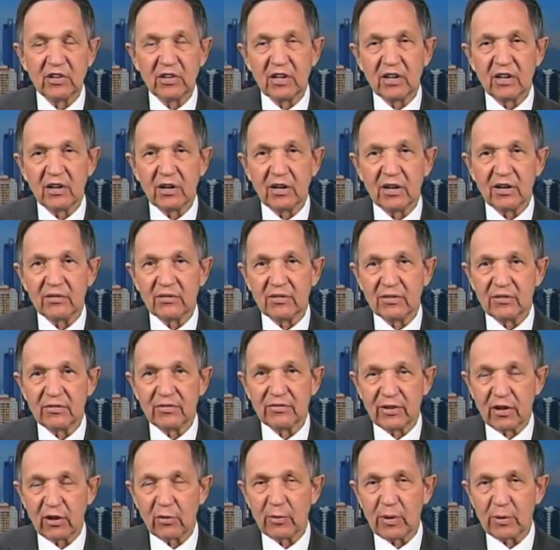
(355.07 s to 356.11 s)

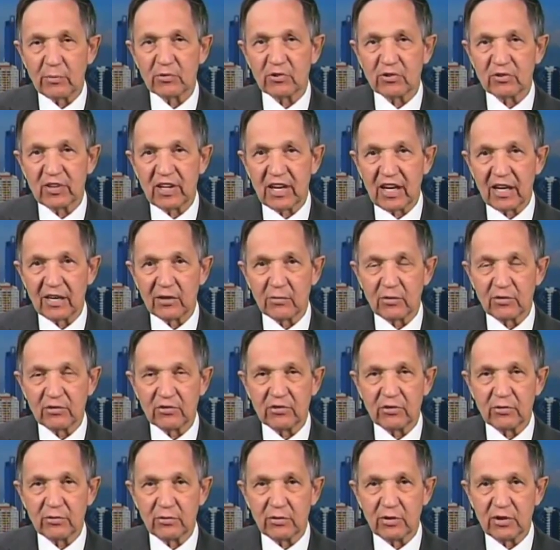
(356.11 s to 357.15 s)
fellow members of Congress
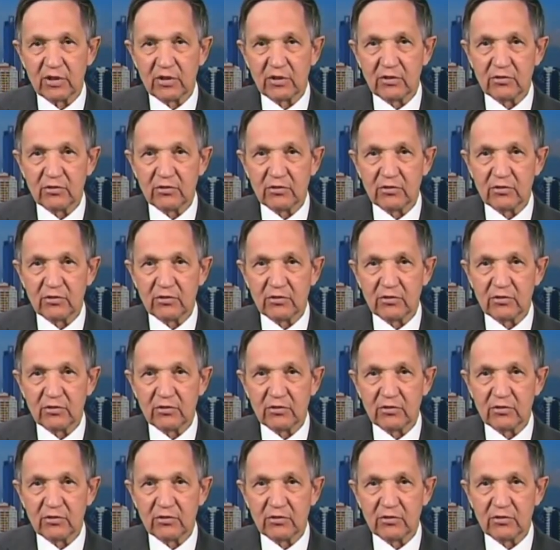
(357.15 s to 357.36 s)
to